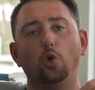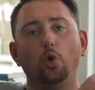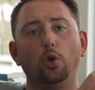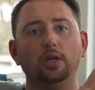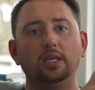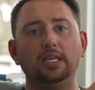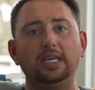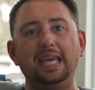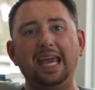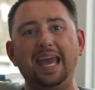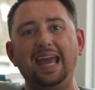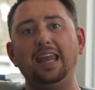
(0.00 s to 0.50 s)
So
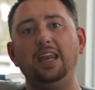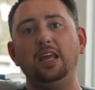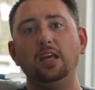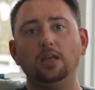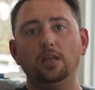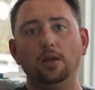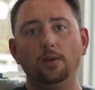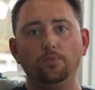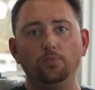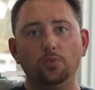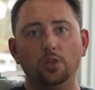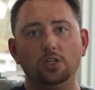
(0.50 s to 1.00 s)

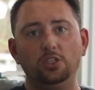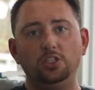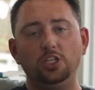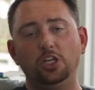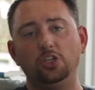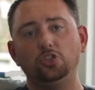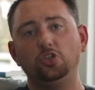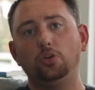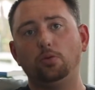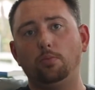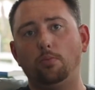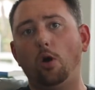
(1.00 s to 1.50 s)
organic
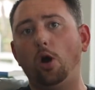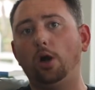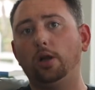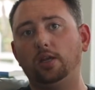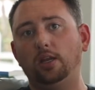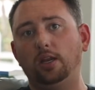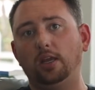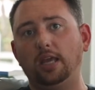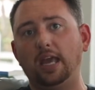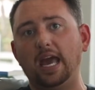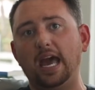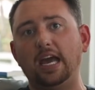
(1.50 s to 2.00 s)
digital
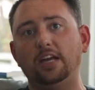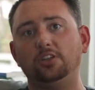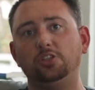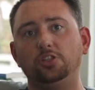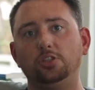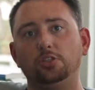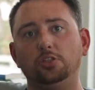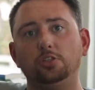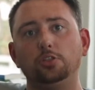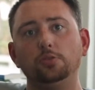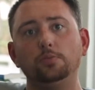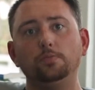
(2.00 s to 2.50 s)
marketing
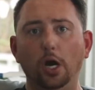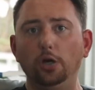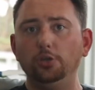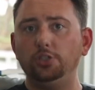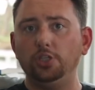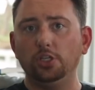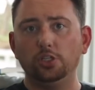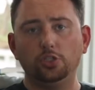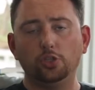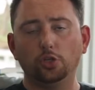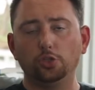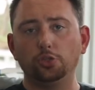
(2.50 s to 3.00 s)
actions,
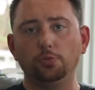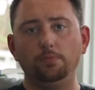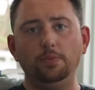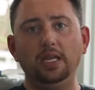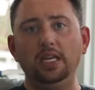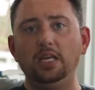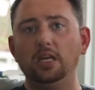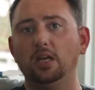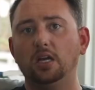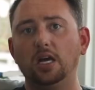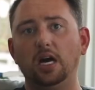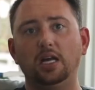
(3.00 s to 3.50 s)
posting social
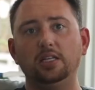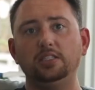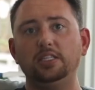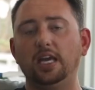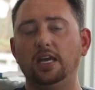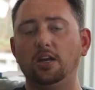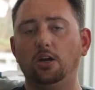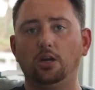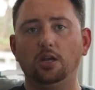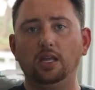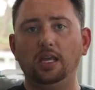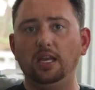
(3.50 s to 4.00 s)
media
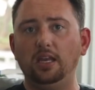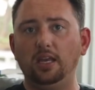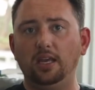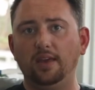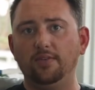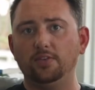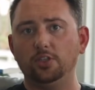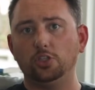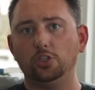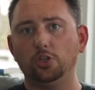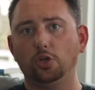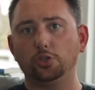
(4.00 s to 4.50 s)
content on any
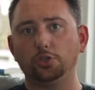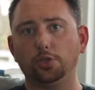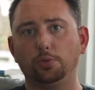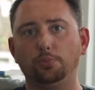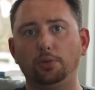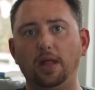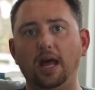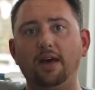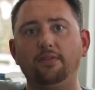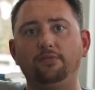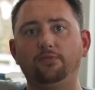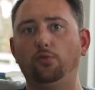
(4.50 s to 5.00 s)
given social
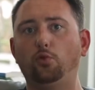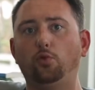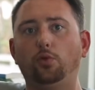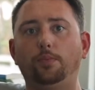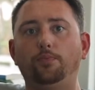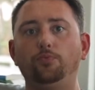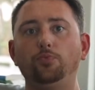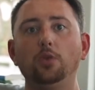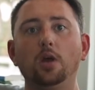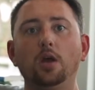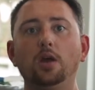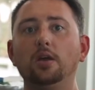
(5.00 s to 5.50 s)

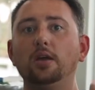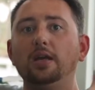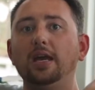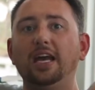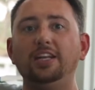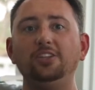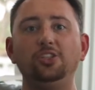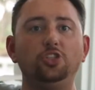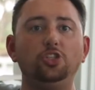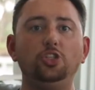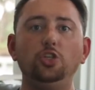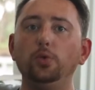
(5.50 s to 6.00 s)
platform,
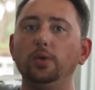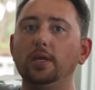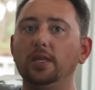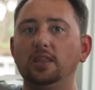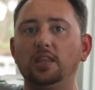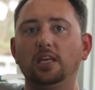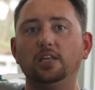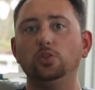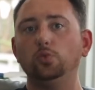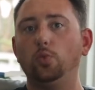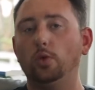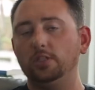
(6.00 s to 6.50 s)
and just
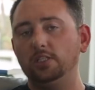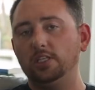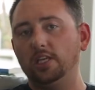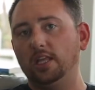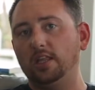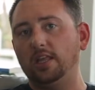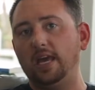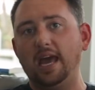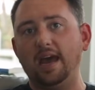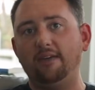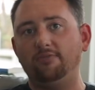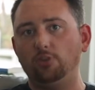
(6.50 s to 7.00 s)
doing things once
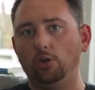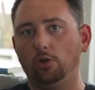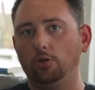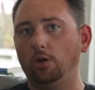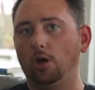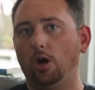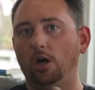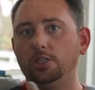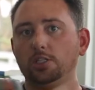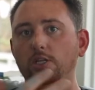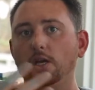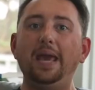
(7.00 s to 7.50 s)
again that have no
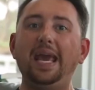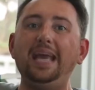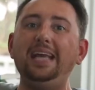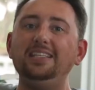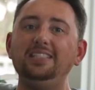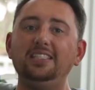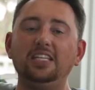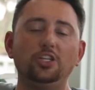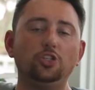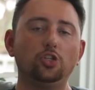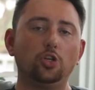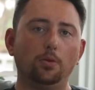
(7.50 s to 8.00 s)
cost.
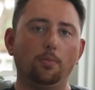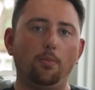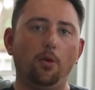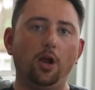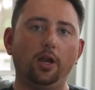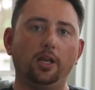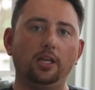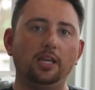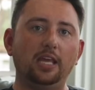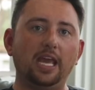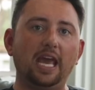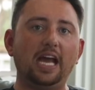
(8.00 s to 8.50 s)
Paid digital
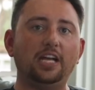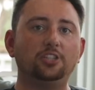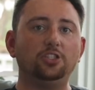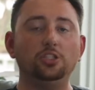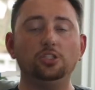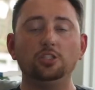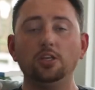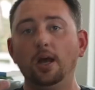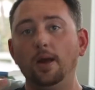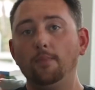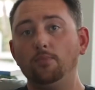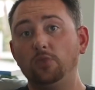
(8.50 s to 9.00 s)
marketing
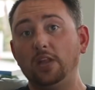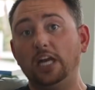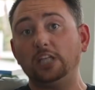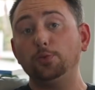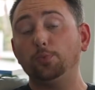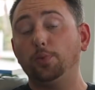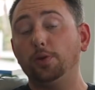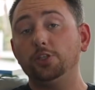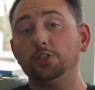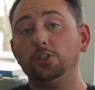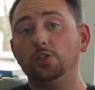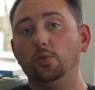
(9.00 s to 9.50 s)
actions,
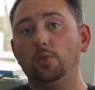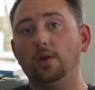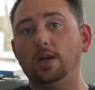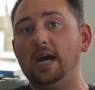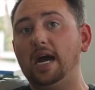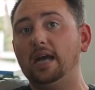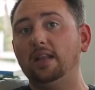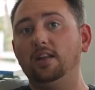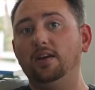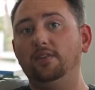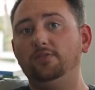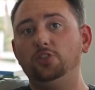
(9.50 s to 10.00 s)
that's personally what
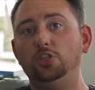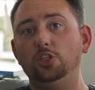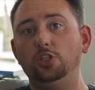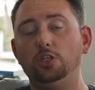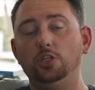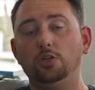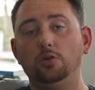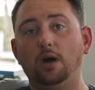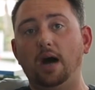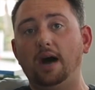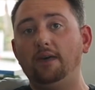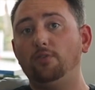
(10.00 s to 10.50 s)
I love to do.